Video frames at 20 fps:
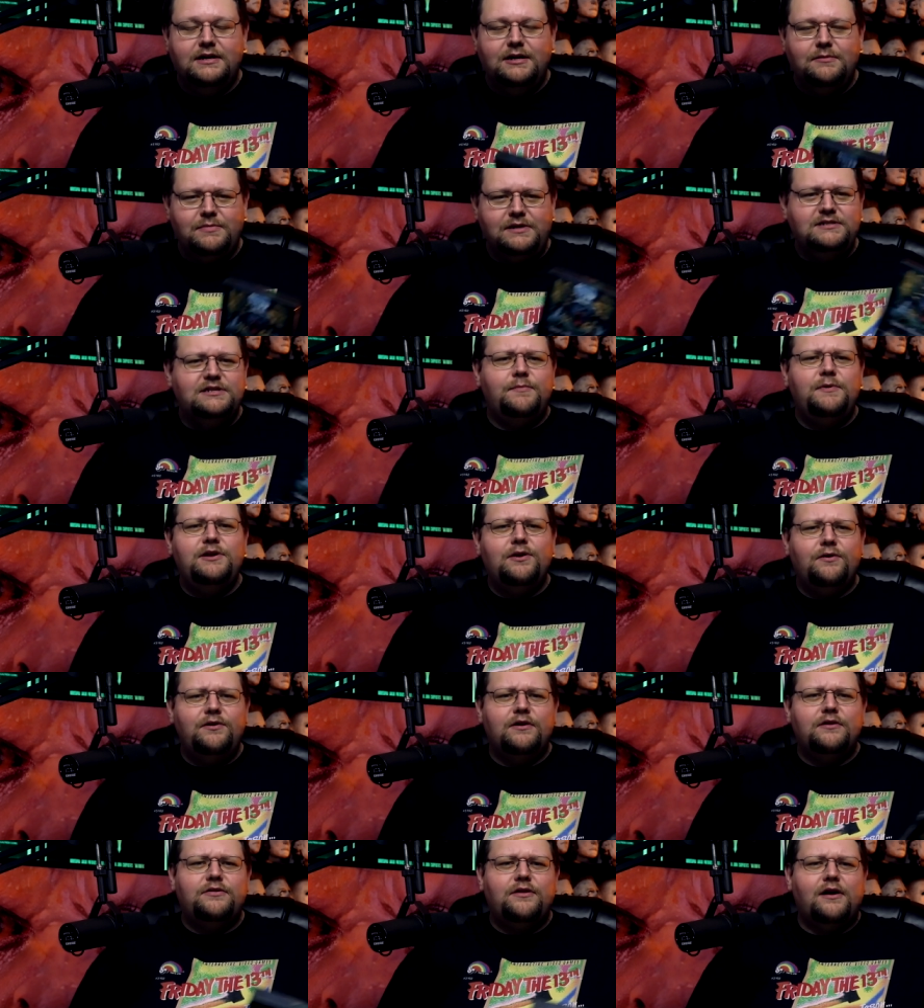Please let me know
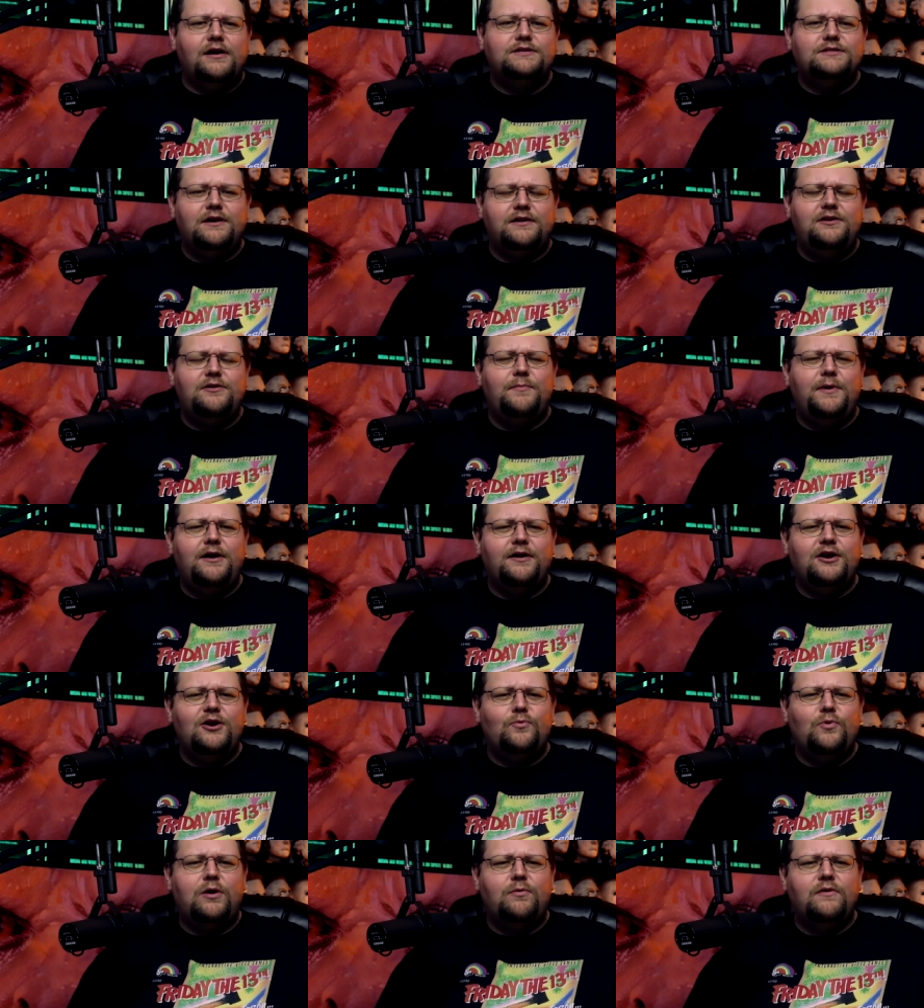your thoughts on An
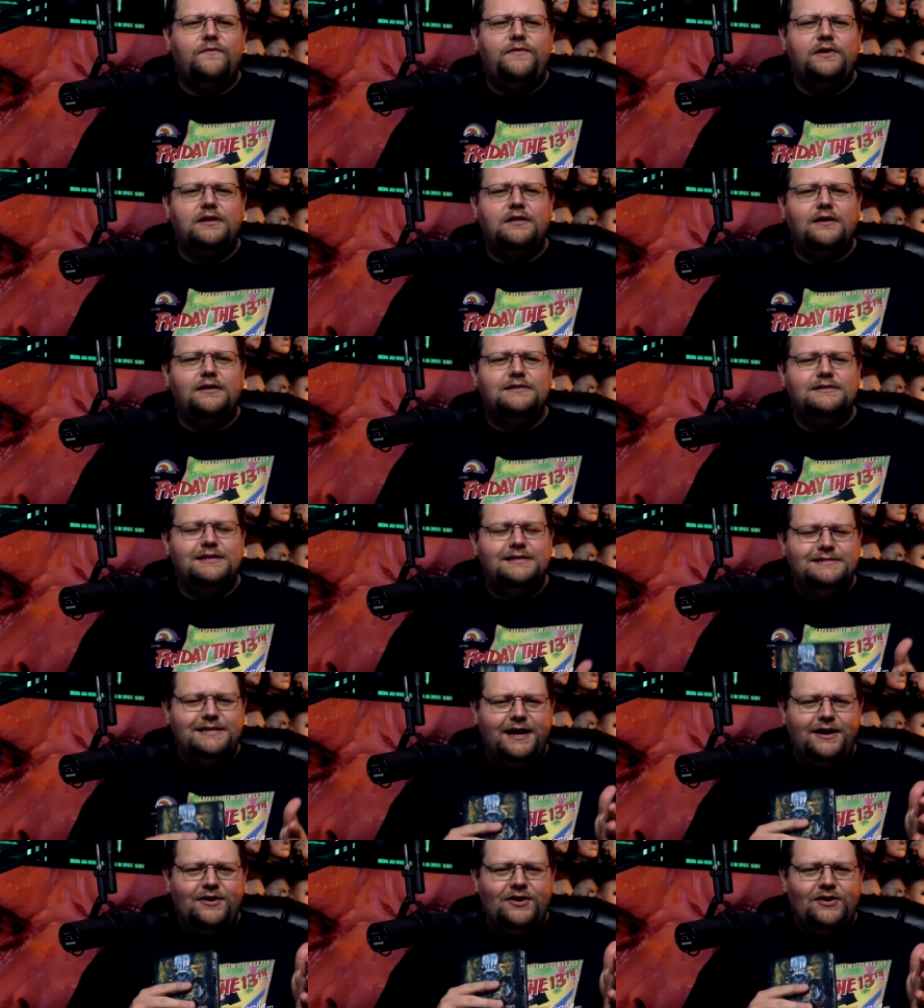American Werewolf in London
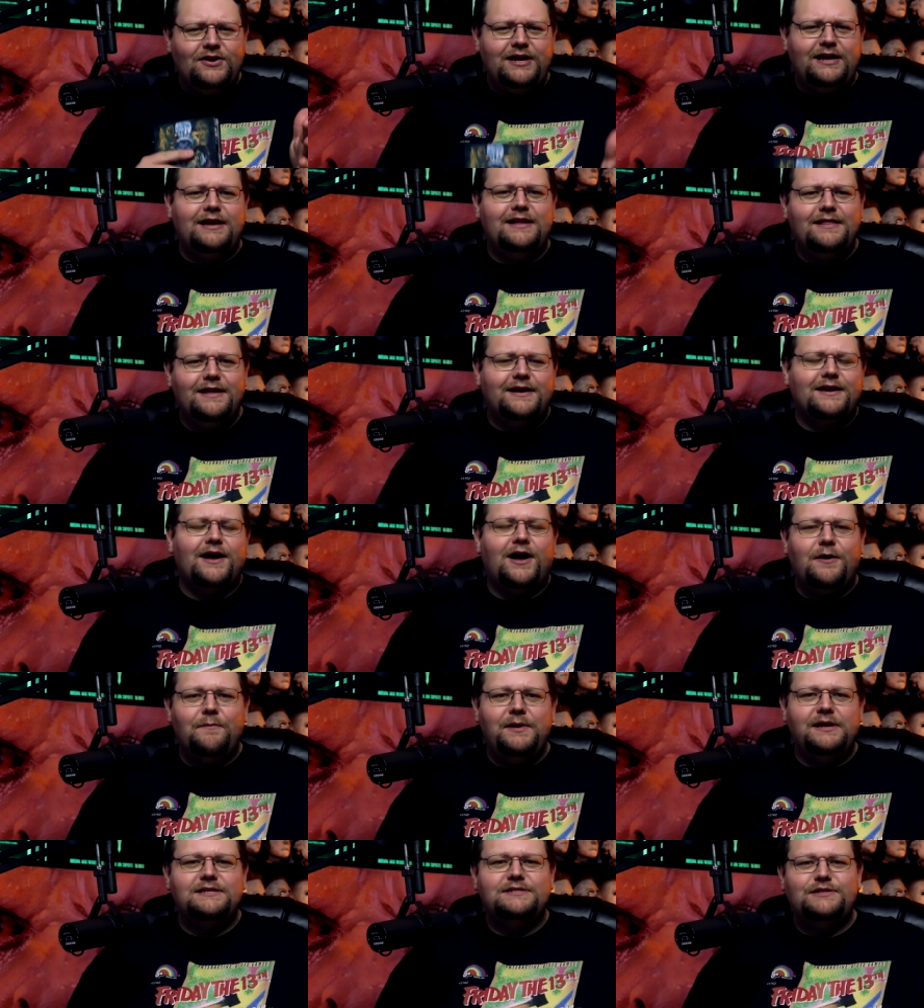down in the
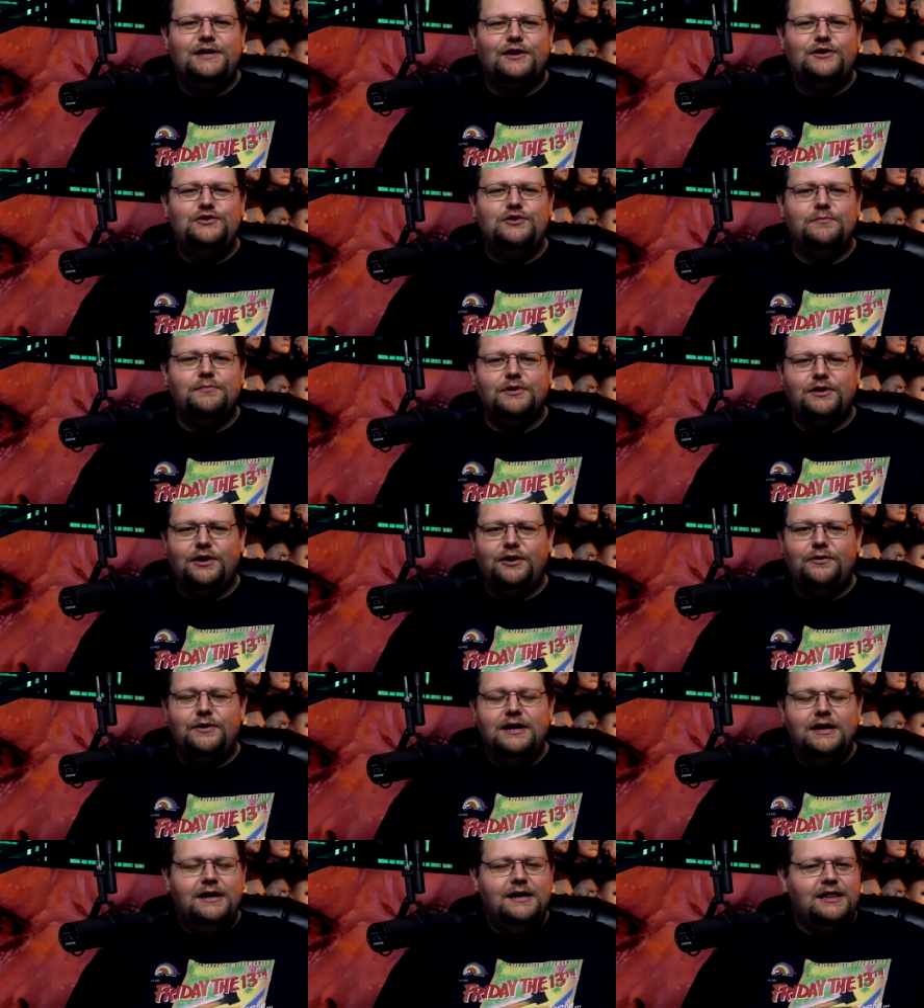comments section
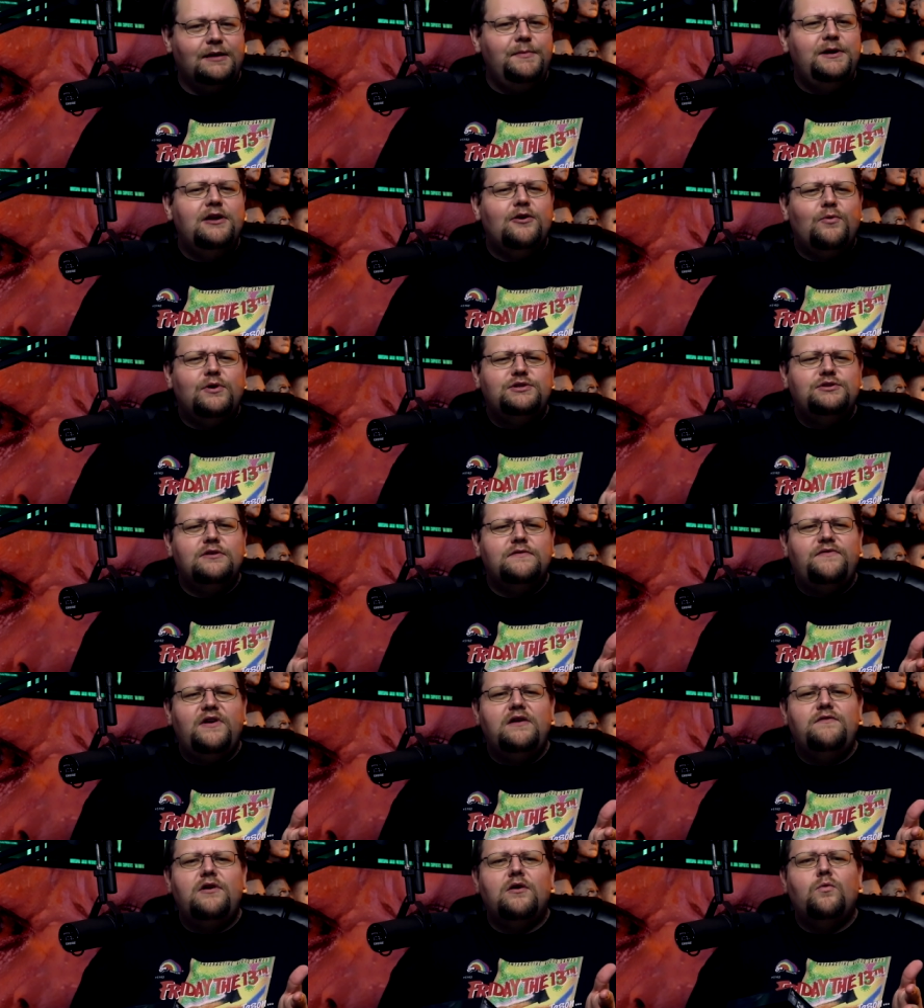below. Let me know what your
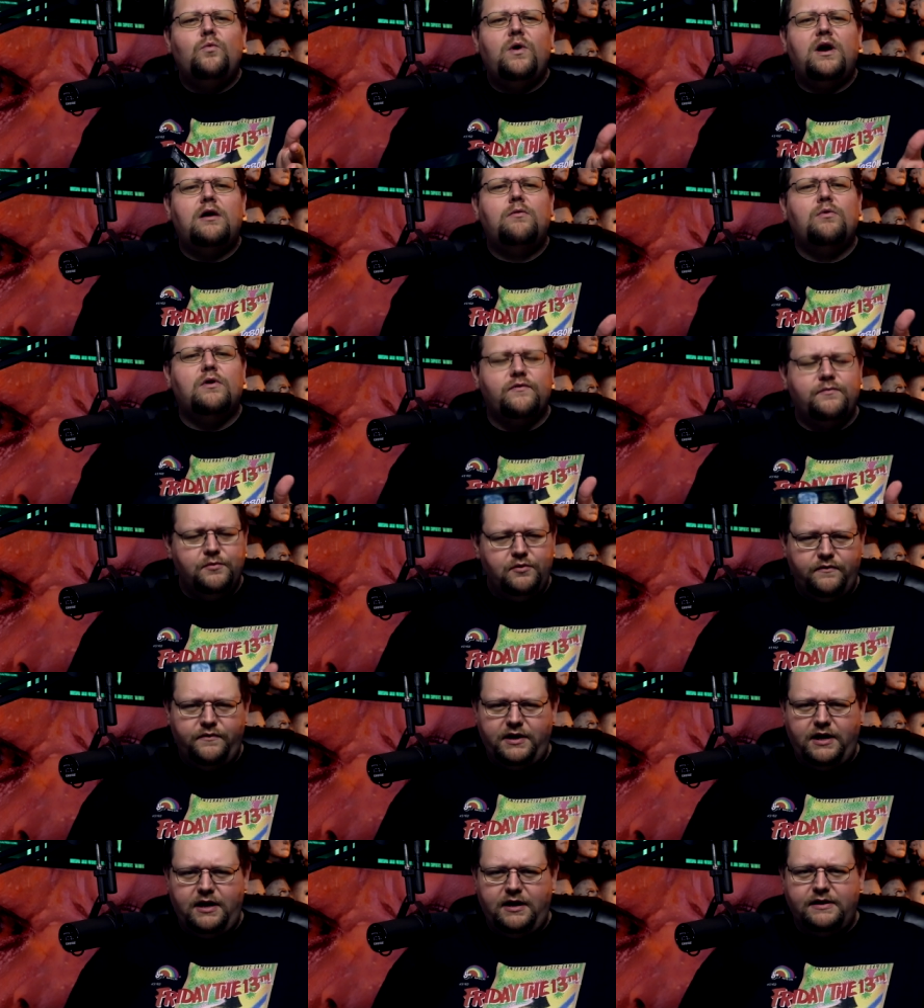favorite werewolf
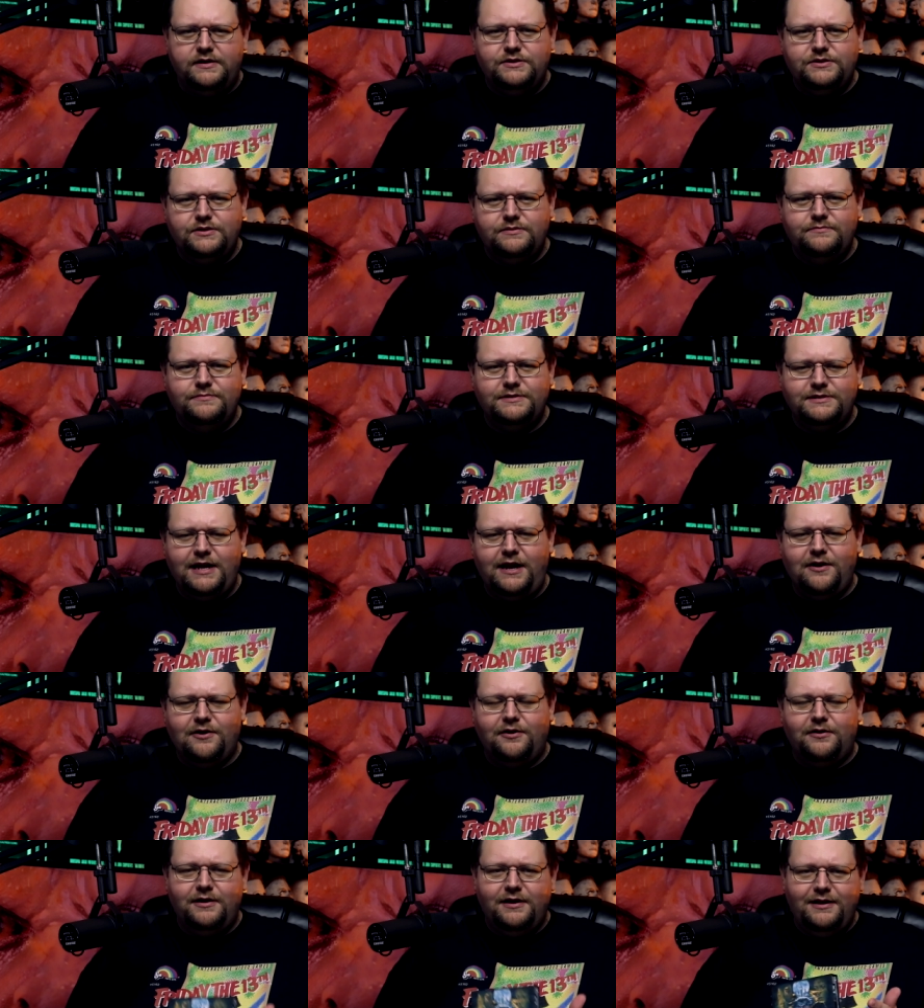movie is
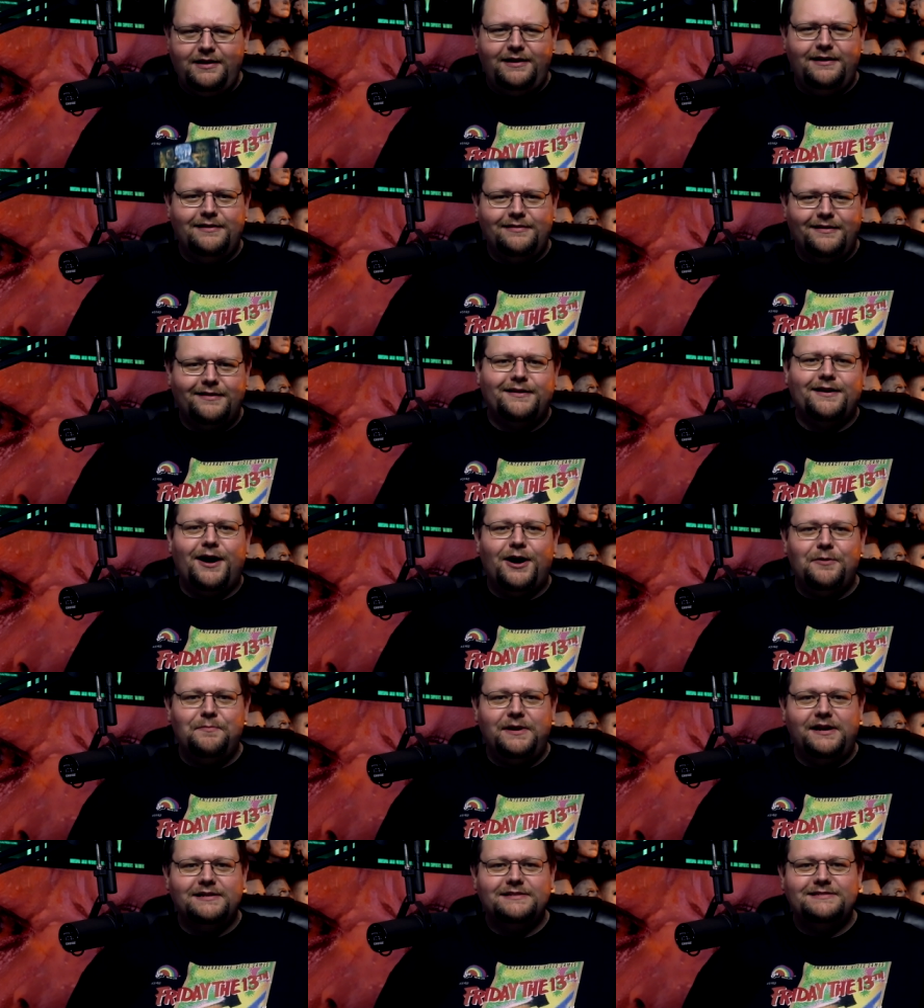down in the
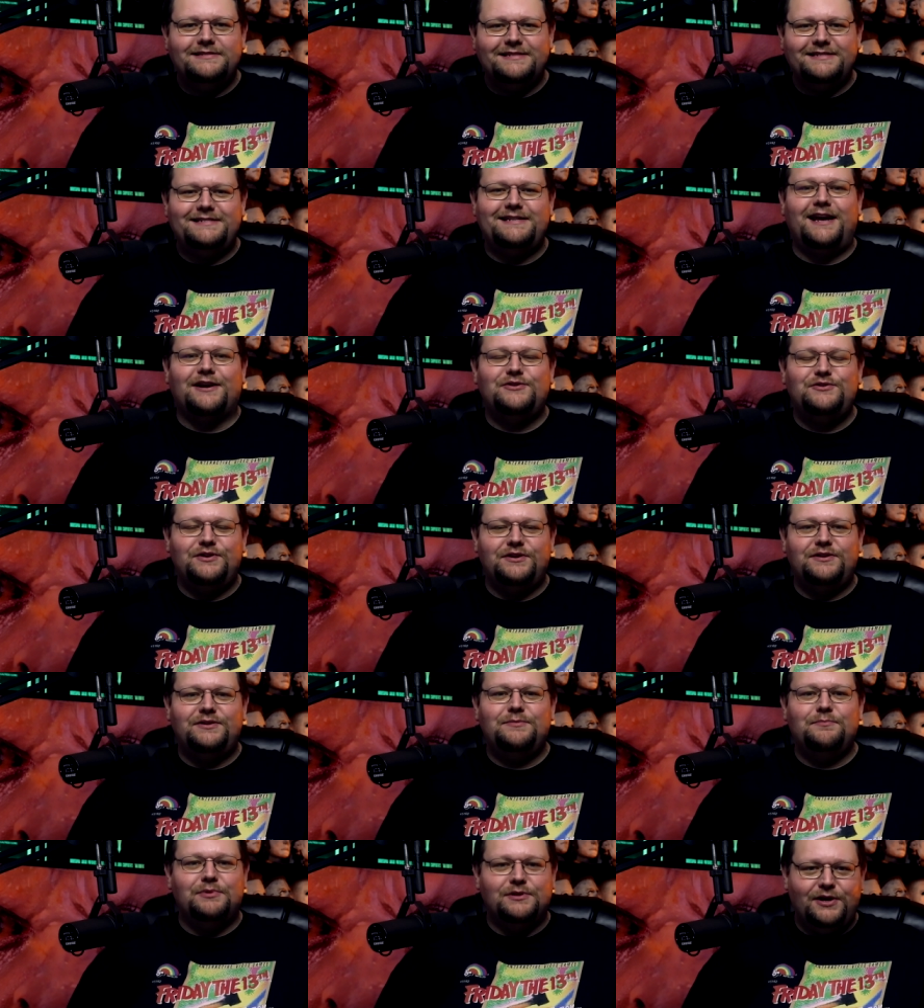comments
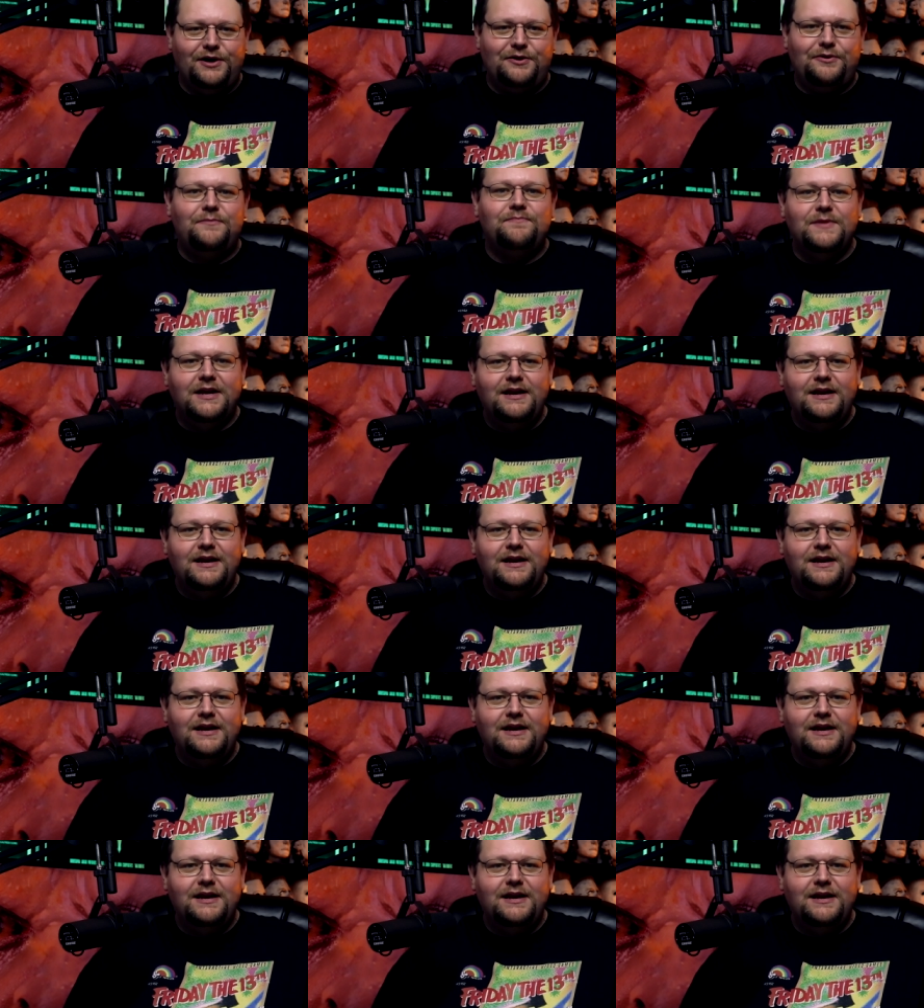section below.